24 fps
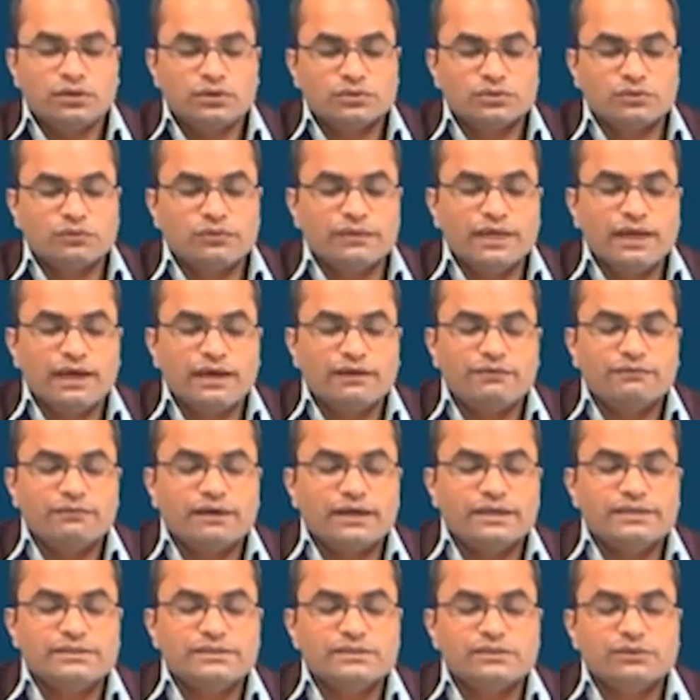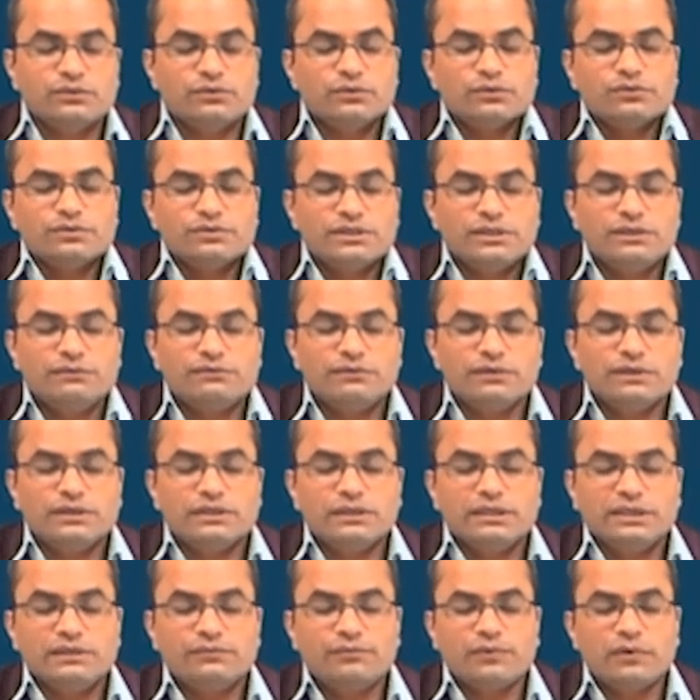So, we have y is equal to c 1
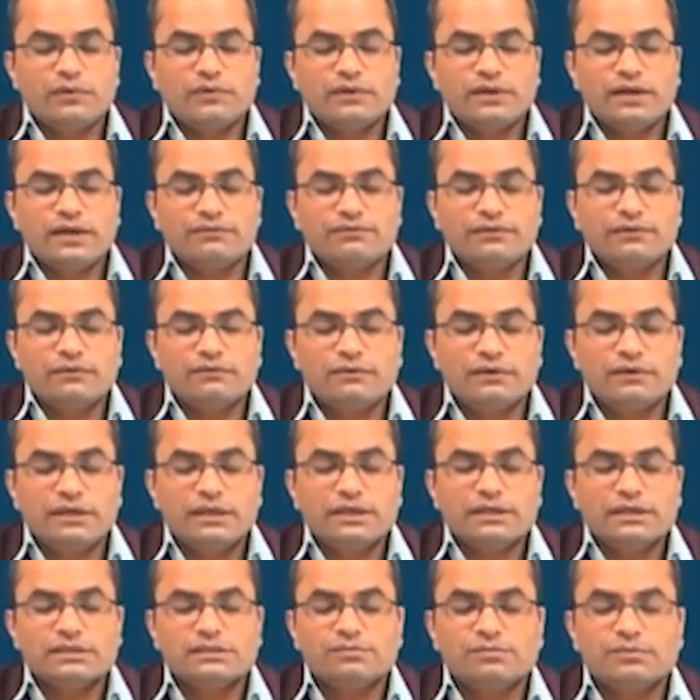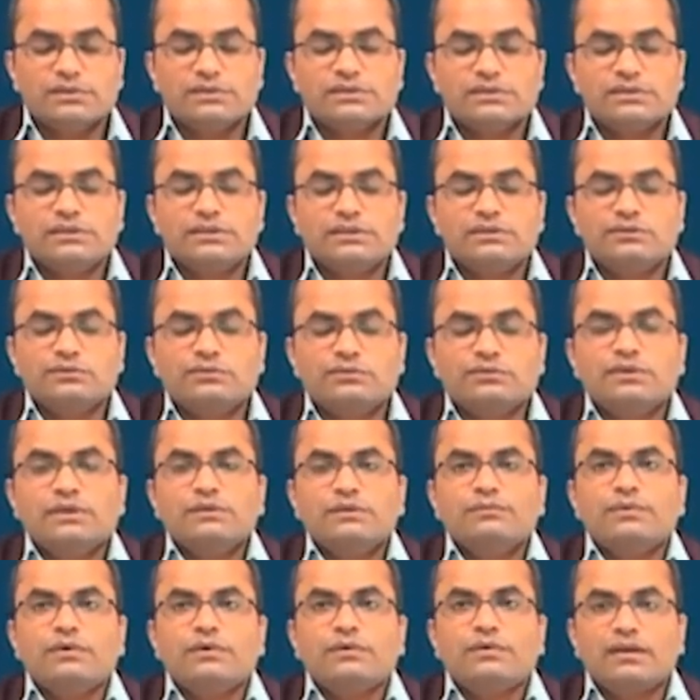e power alpha 1 x plus c 2
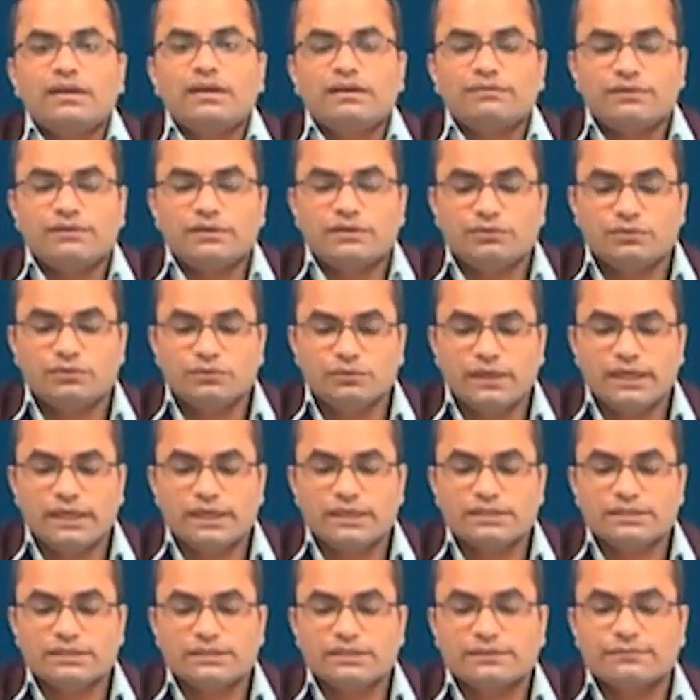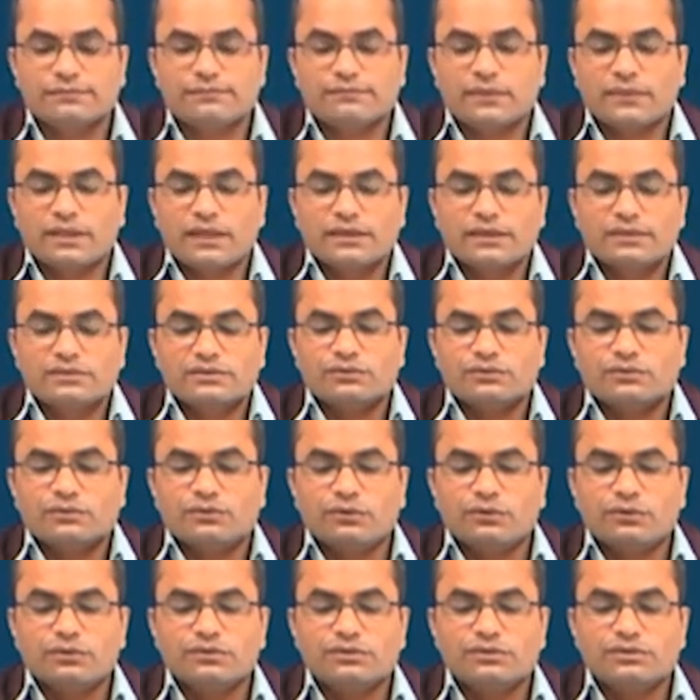e power alpha 2 x and so
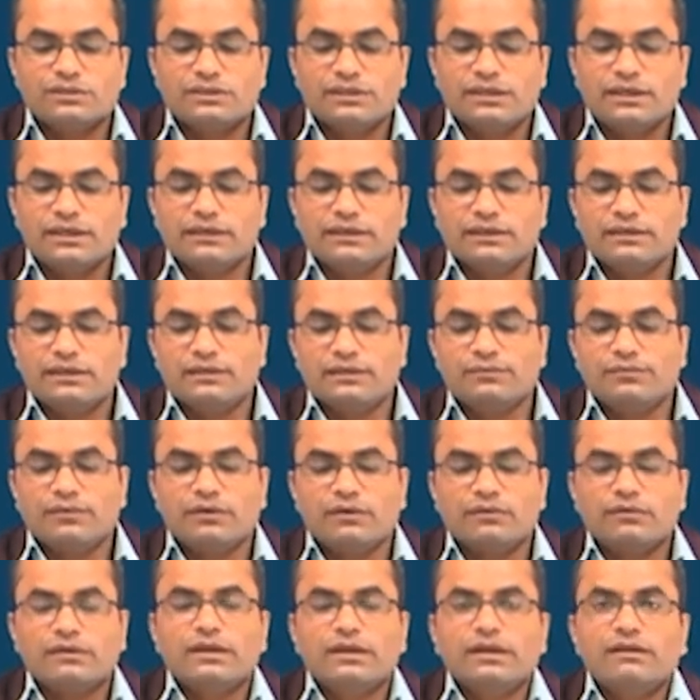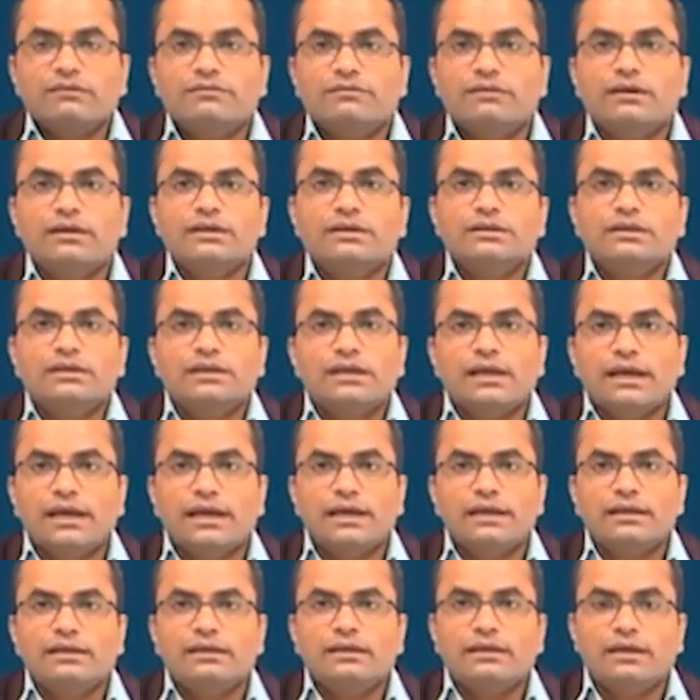on c n e power alpha
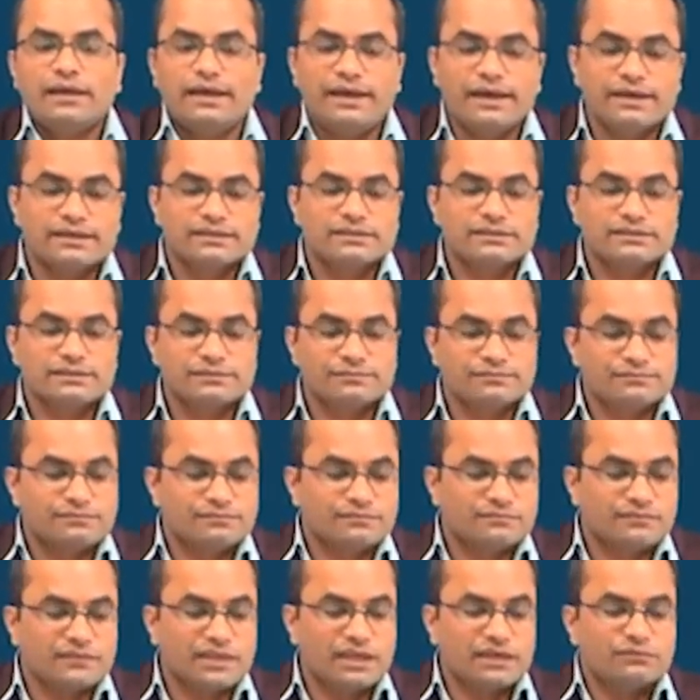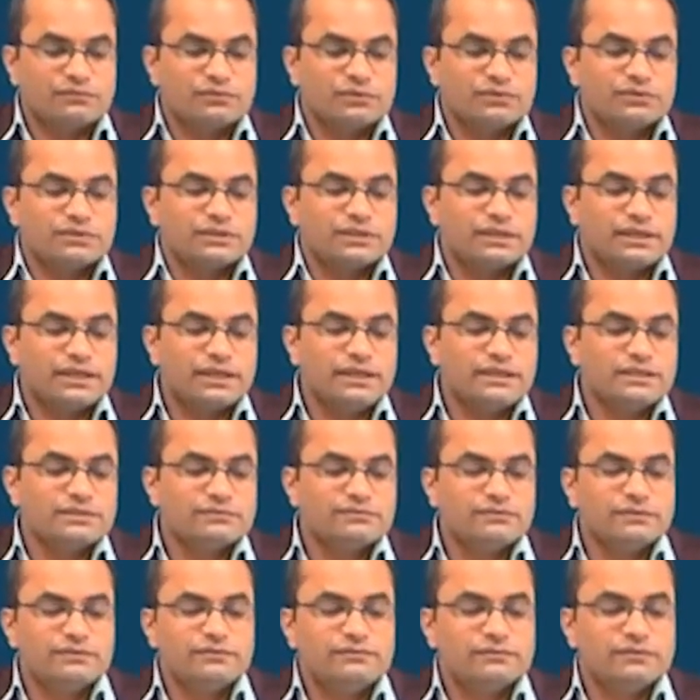n x. That was the case
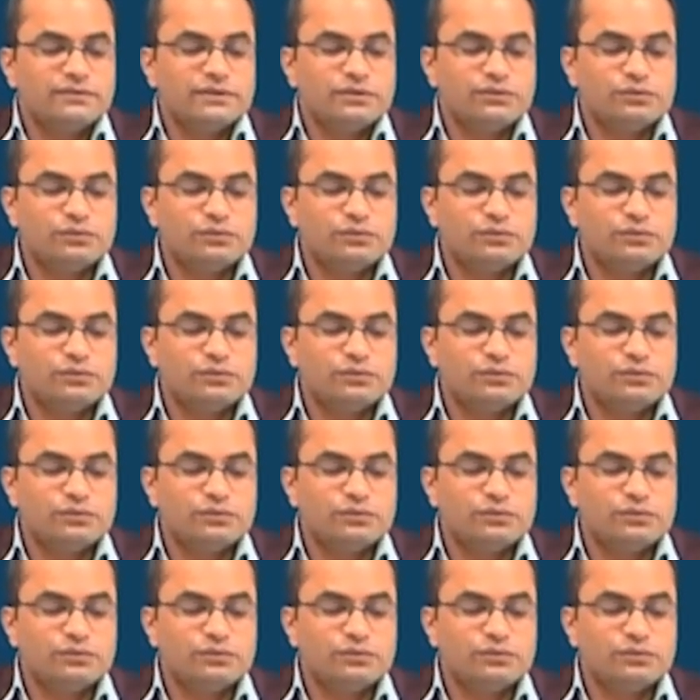when the